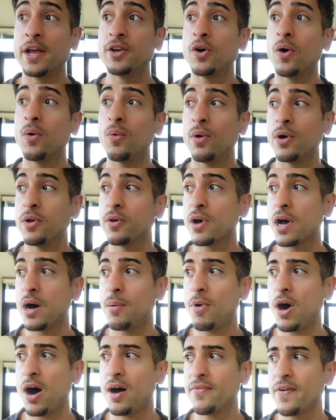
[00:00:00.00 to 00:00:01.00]
don't want to
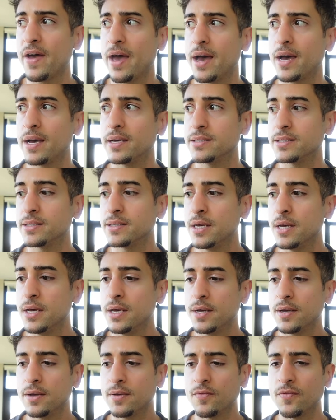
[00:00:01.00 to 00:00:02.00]
come off as
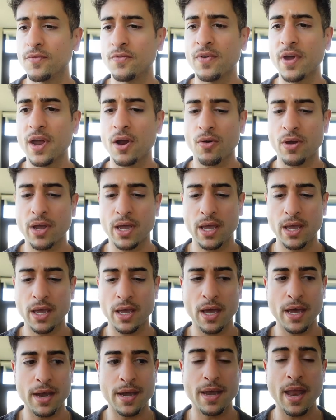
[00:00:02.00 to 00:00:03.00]

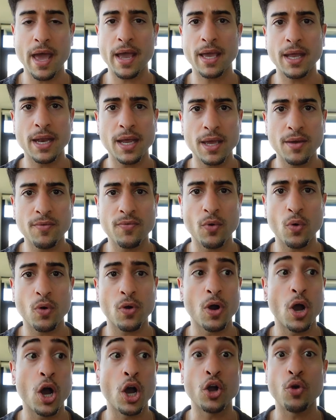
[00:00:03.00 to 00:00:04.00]
very negative
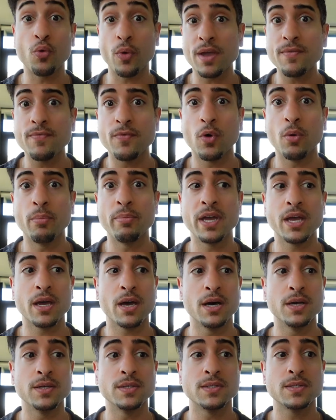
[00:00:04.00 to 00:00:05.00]
or ungrateful
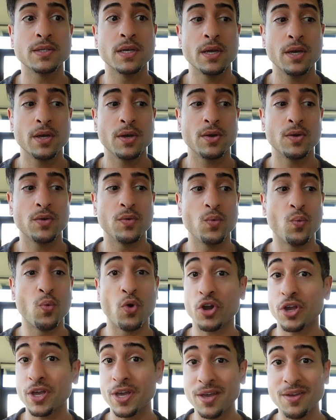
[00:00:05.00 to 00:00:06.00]
because
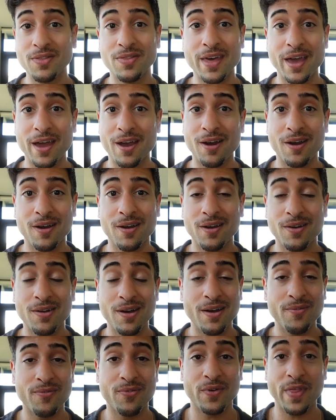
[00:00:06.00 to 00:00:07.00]
working
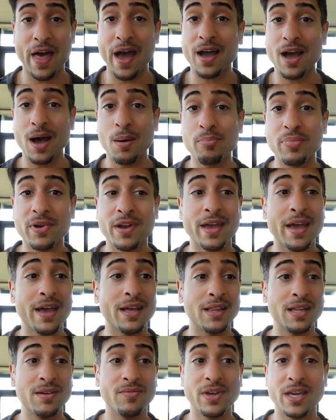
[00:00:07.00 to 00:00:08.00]
there for that company
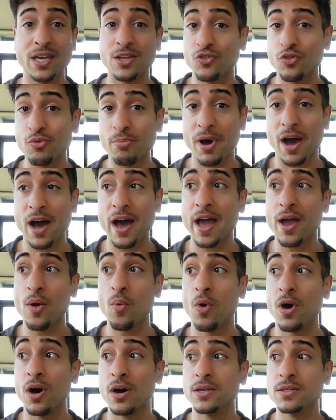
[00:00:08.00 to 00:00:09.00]
and living in Dubai
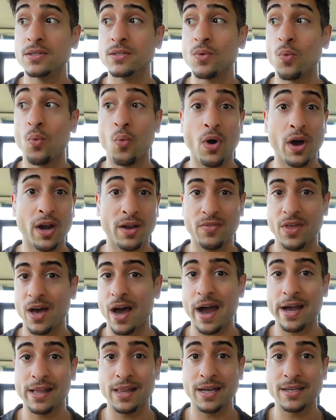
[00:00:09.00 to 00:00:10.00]
was one of the
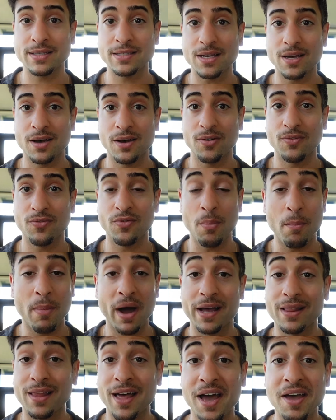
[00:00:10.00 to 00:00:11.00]
highlights of
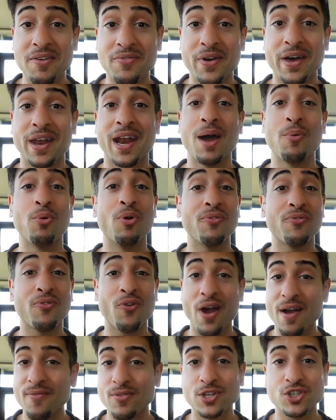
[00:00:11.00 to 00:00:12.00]
my life and I will
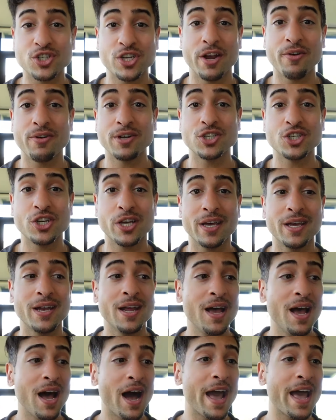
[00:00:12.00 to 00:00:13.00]
forever cherish
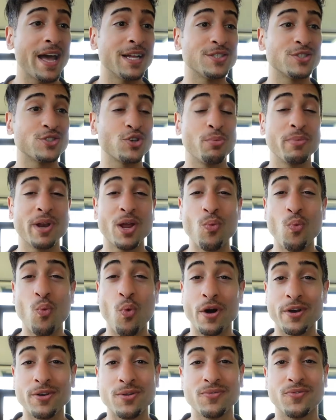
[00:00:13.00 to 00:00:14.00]
it. I had so many
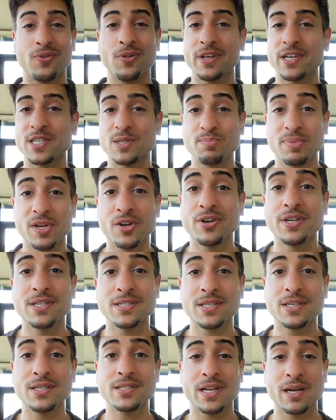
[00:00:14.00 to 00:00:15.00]
wonderful
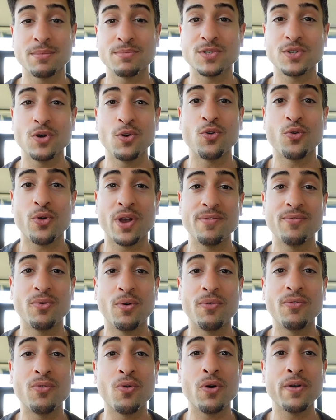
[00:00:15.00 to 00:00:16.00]
experiences that I'm so
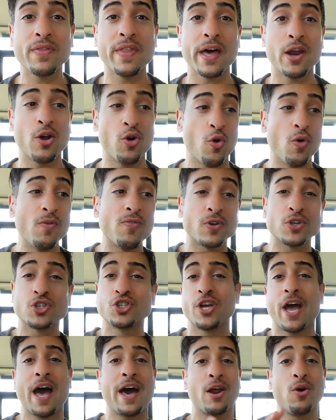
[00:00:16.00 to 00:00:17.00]
grateful for that
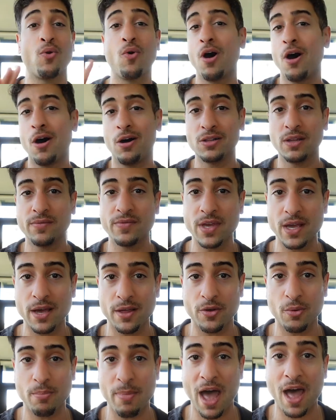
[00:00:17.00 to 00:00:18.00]
overshadow all of the
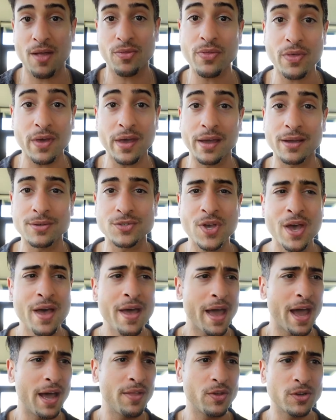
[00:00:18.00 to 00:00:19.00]
other bad things.
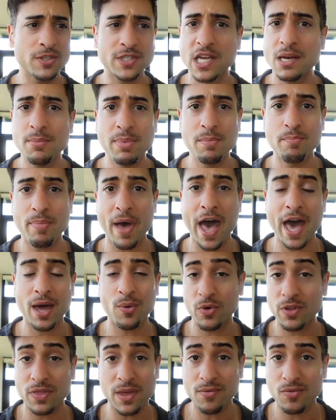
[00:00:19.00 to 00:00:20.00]
And there's going to be bad
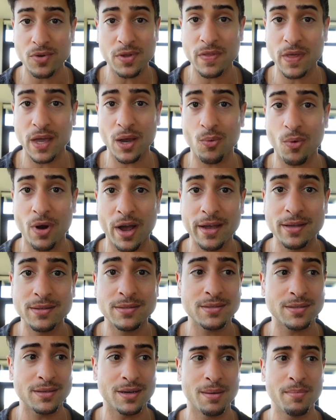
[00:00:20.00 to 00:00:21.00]
with everything,
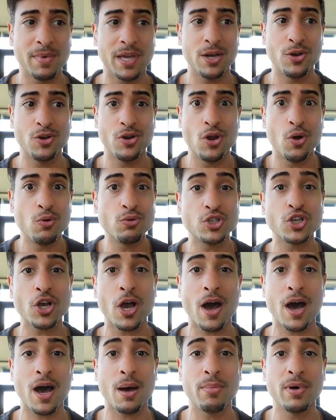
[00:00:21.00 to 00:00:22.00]
right? I mean, no
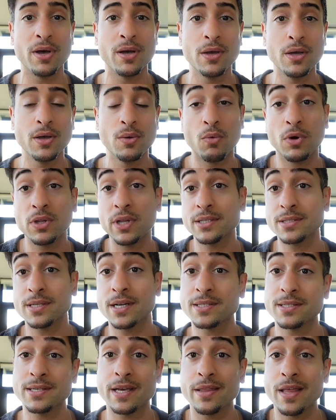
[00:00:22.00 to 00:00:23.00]
job, well, let's
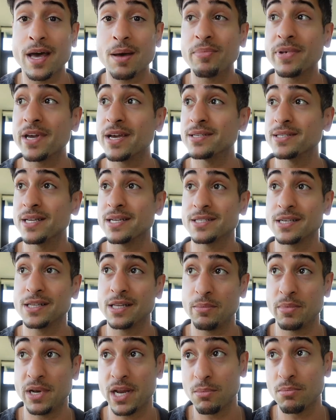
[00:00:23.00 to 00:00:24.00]
not say that because that's a
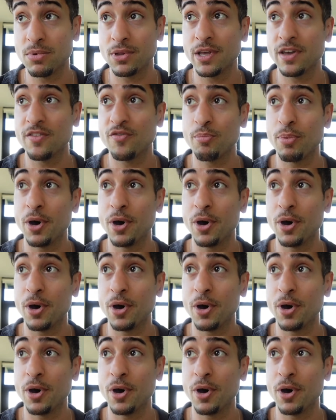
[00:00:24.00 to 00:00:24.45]
limiting belief,